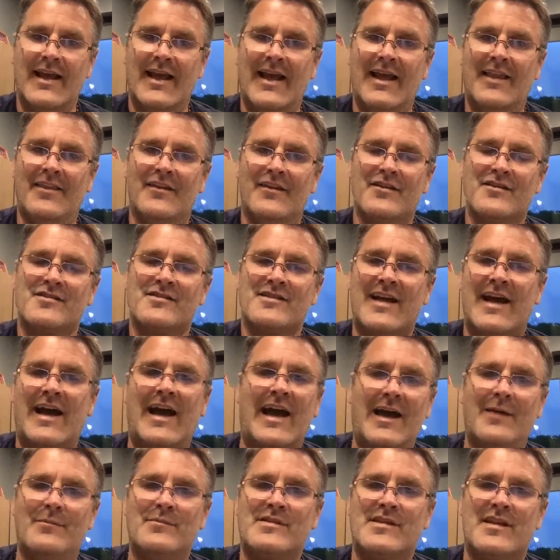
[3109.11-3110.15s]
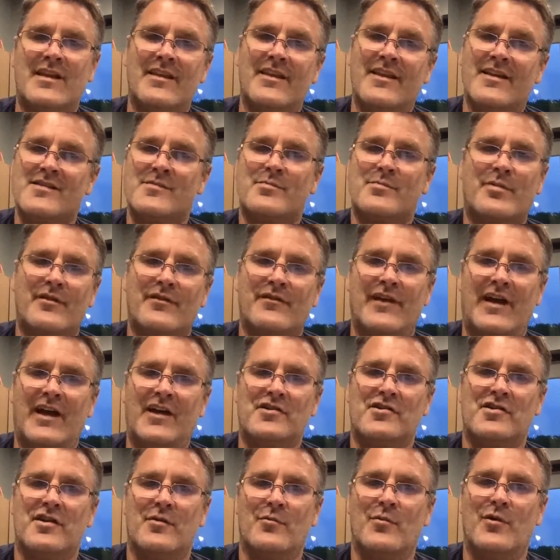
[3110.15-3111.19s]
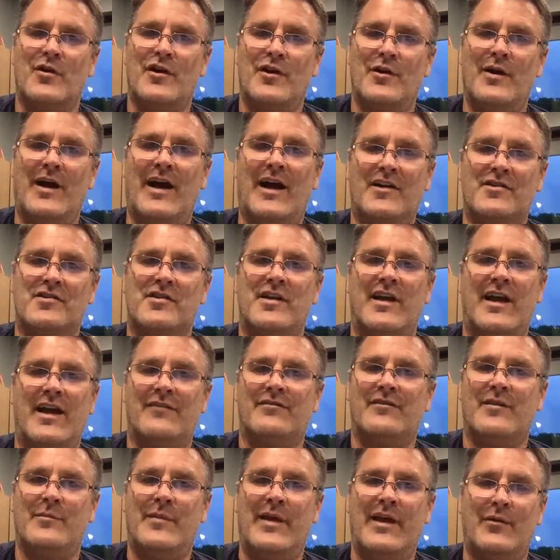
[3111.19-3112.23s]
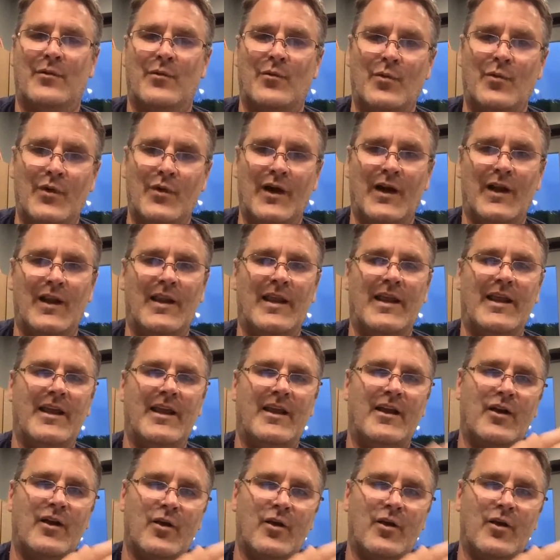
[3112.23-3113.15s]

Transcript: And there's times in this profession where you actually have to make really